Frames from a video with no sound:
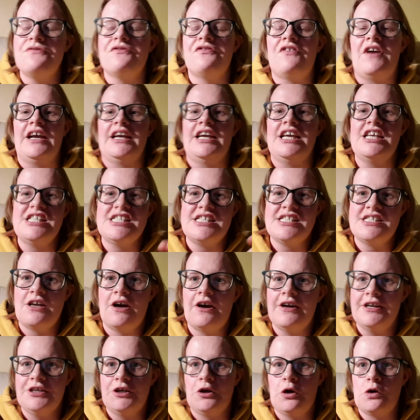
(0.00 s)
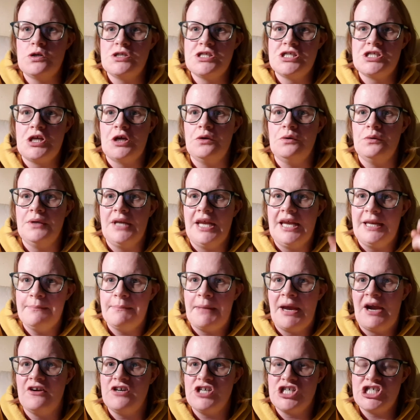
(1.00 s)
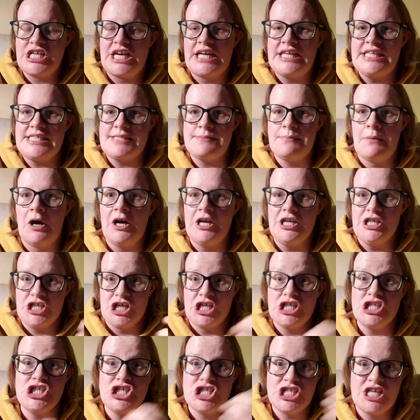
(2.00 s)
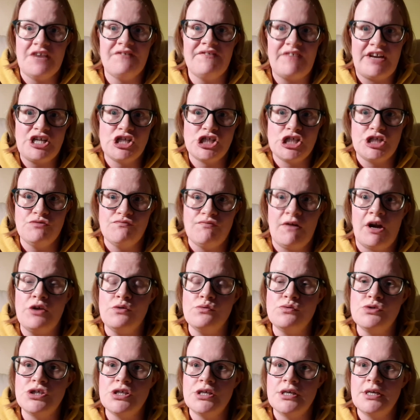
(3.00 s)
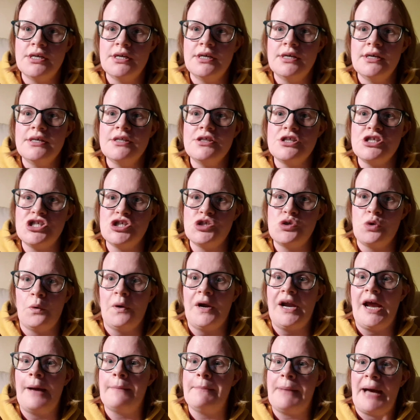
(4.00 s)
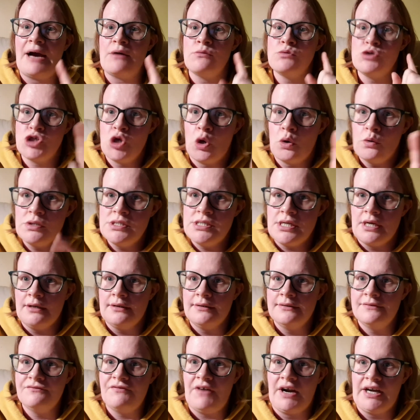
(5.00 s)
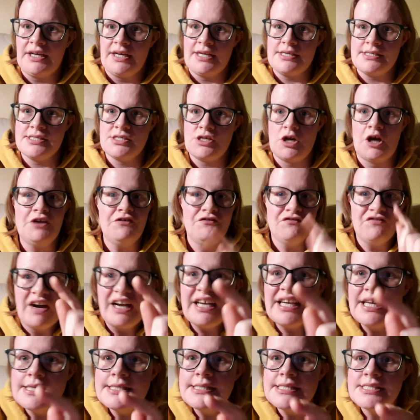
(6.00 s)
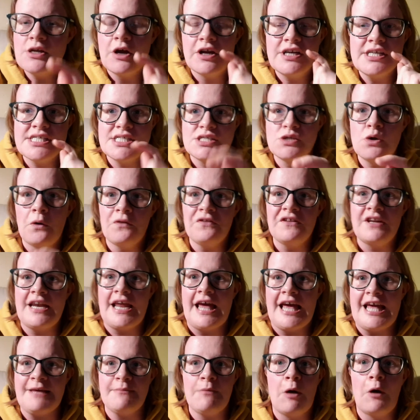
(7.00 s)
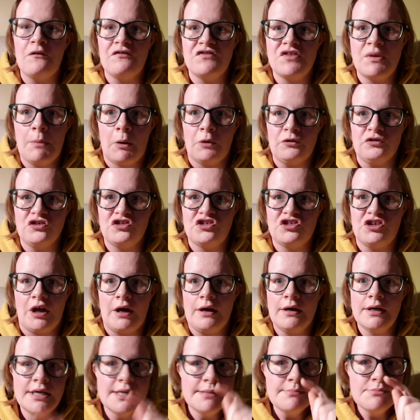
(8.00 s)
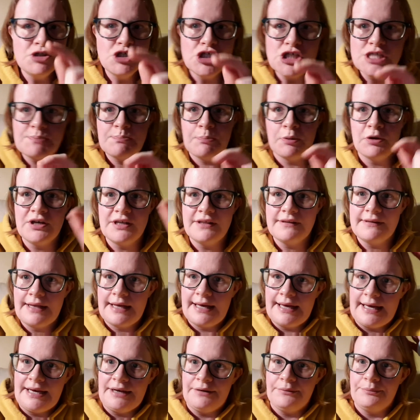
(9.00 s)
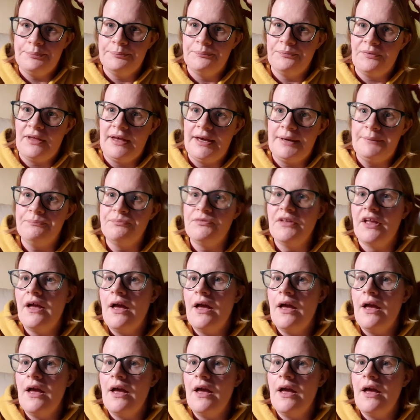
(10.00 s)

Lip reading: of Frankenstein got sown in Mary Shelley's mind, and she eventually wrote the story about Dr. Frankenstein. Frankenstein is not the name of the monster. Just putting that out there.